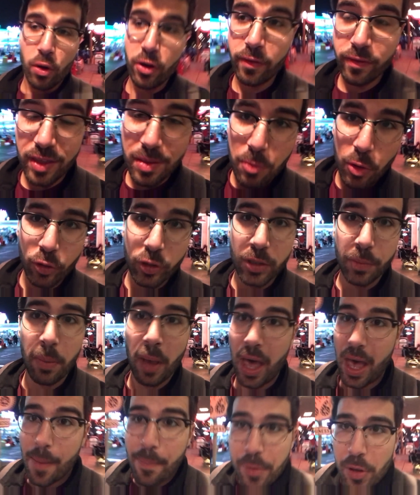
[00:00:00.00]
one of the most
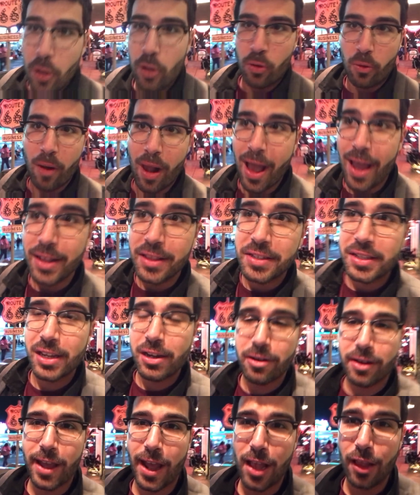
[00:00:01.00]
popular rides
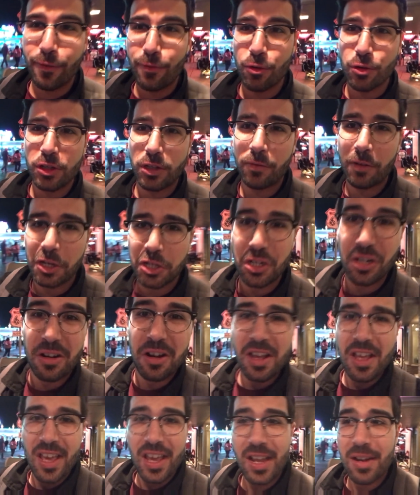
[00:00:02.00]
here at California Adventure
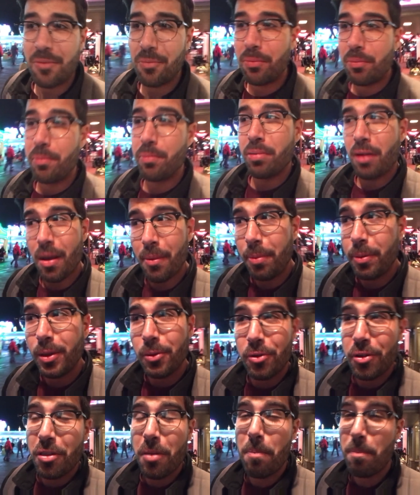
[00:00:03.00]
and probably
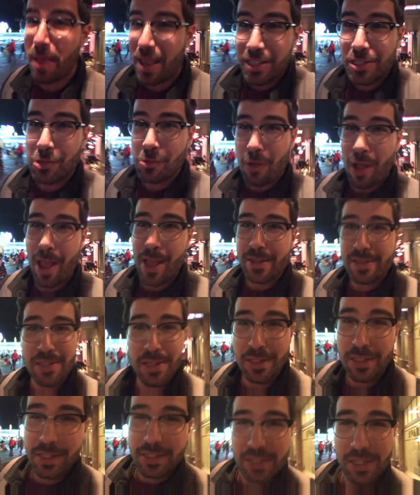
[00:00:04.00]
one of the best rides
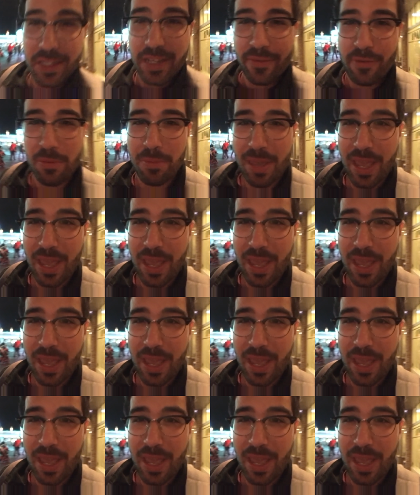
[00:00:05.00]
that Disney's ever